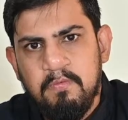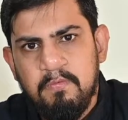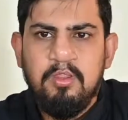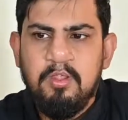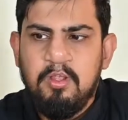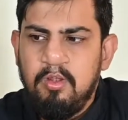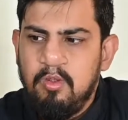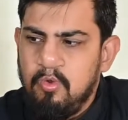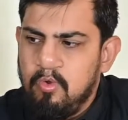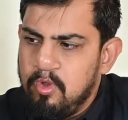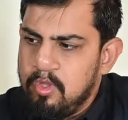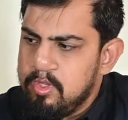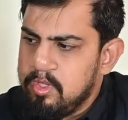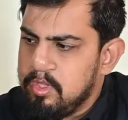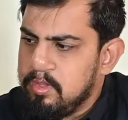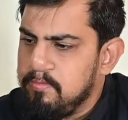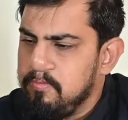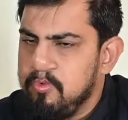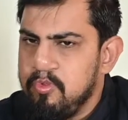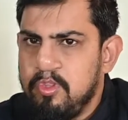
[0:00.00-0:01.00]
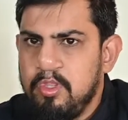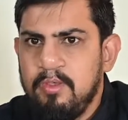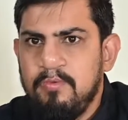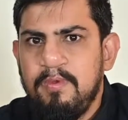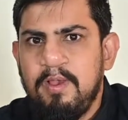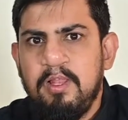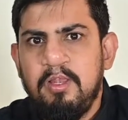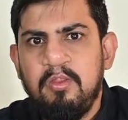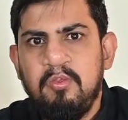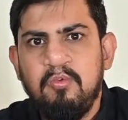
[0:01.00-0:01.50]
The lower the smoothing
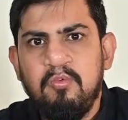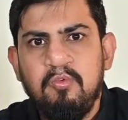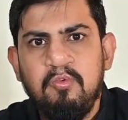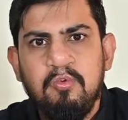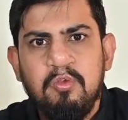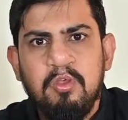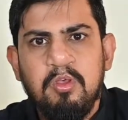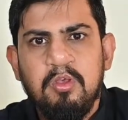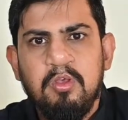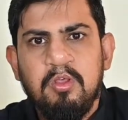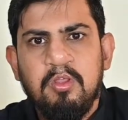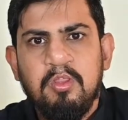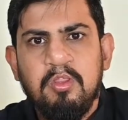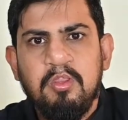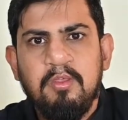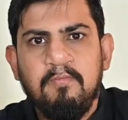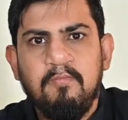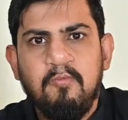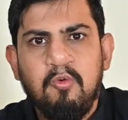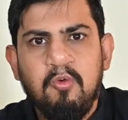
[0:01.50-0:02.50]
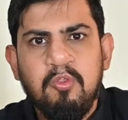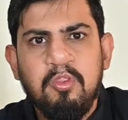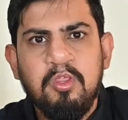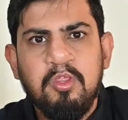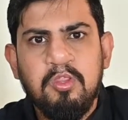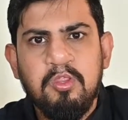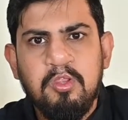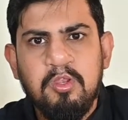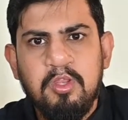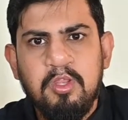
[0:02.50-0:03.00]
value, the more
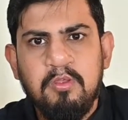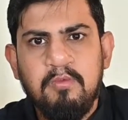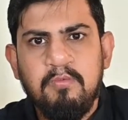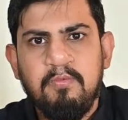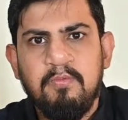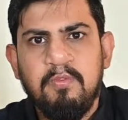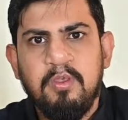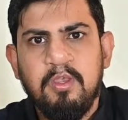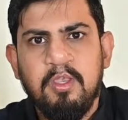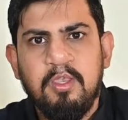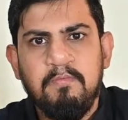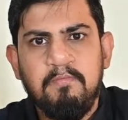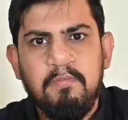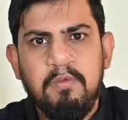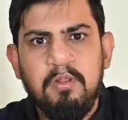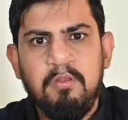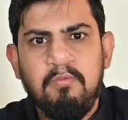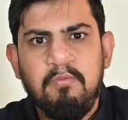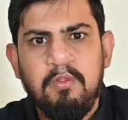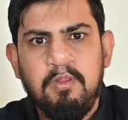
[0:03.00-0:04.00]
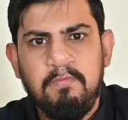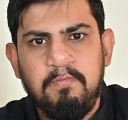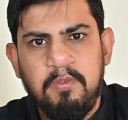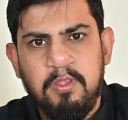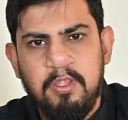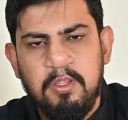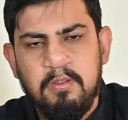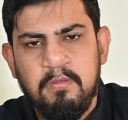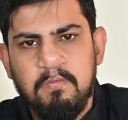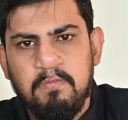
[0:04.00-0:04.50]
sensitive the gimbal will be.